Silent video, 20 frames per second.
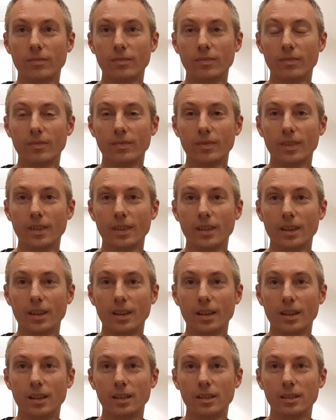to
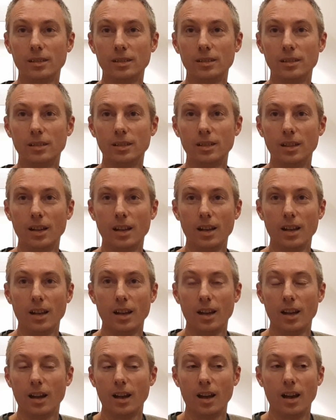need difference, or
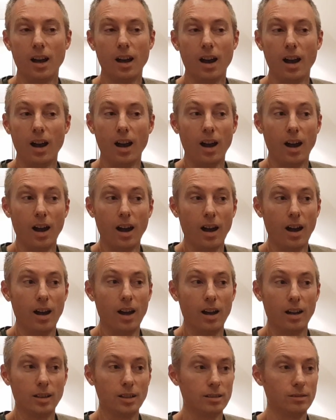is it a suspense and
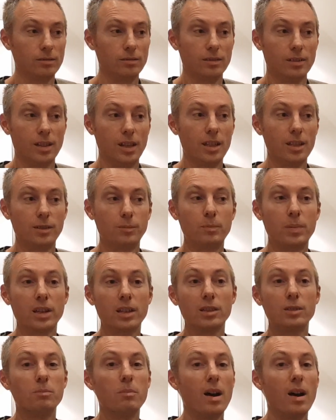release thing, or is it?